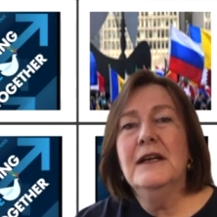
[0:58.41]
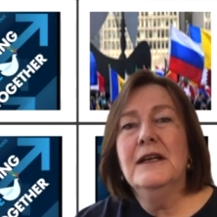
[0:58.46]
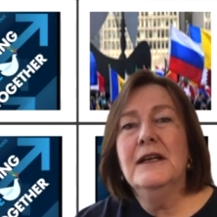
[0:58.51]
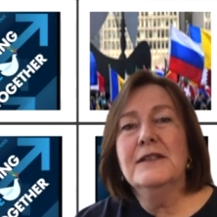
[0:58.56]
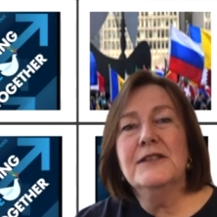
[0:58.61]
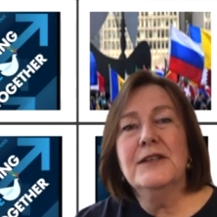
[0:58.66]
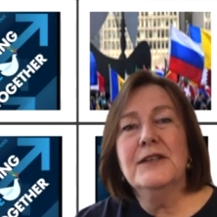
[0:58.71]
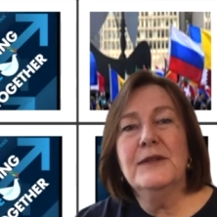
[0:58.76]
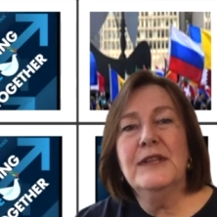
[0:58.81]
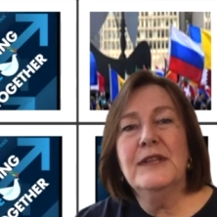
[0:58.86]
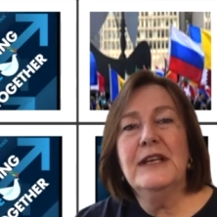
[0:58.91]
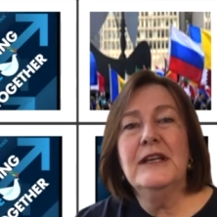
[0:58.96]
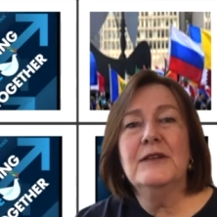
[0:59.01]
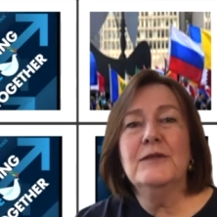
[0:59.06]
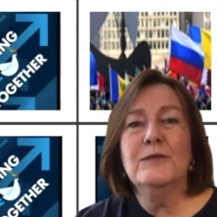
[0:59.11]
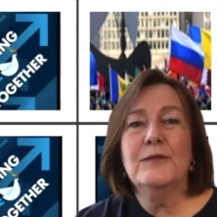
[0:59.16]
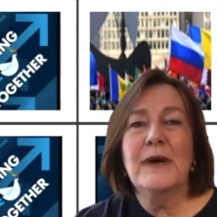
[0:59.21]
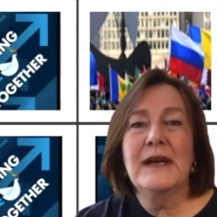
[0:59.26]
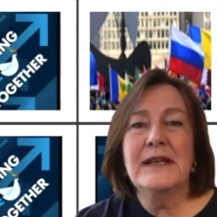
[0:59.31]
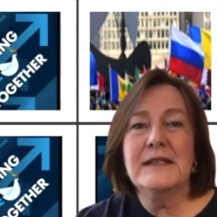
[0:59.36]
so that
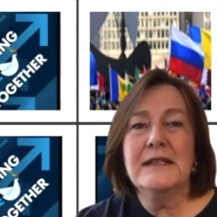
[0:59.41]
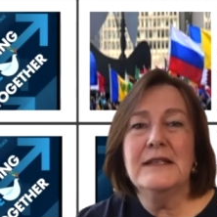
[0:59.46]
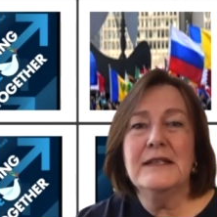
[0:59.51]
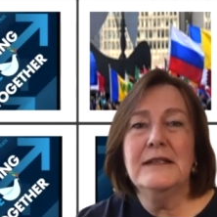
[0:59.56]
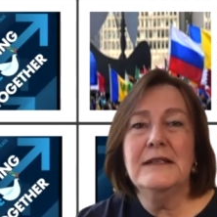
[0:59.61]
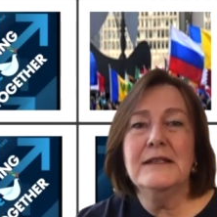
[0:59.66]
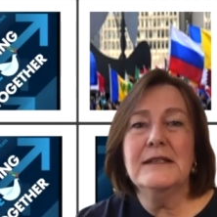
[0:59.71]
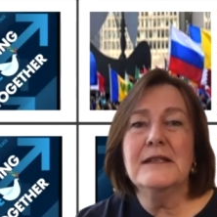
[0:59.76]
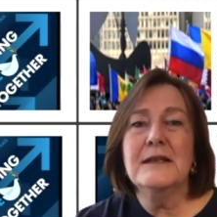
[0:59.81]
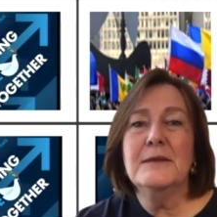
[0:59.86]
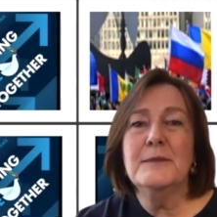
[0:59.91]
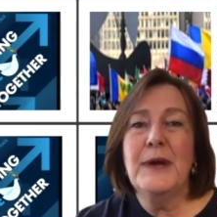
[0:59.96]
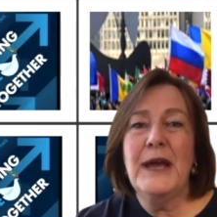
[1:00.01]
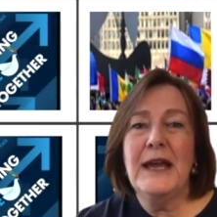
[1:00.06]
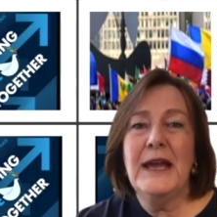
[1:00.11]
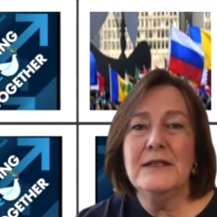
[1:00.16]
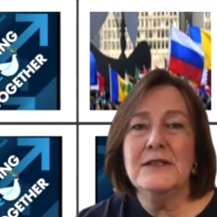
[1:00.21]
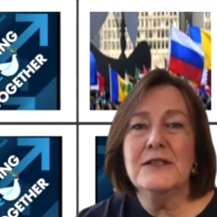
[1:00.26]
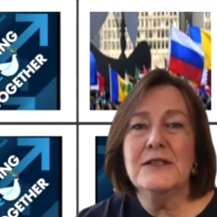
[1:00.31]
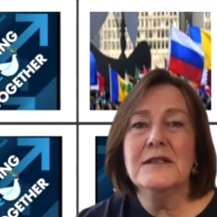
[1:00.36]
residents and
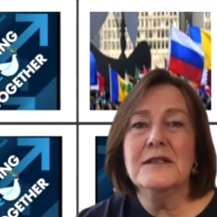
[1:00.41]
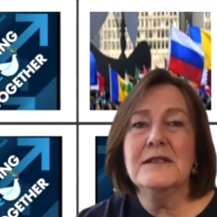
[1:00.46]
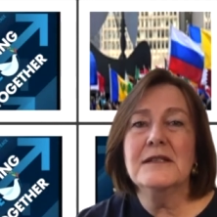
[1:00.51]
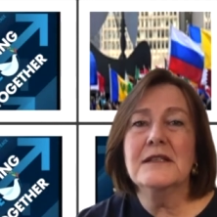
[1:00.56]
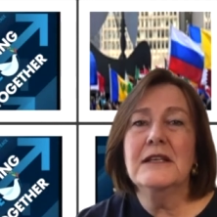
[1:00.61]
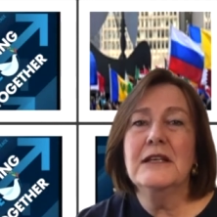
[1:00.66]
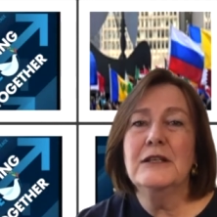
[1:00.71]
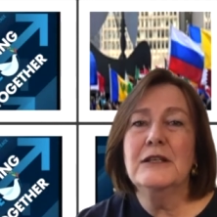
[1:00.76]
patients can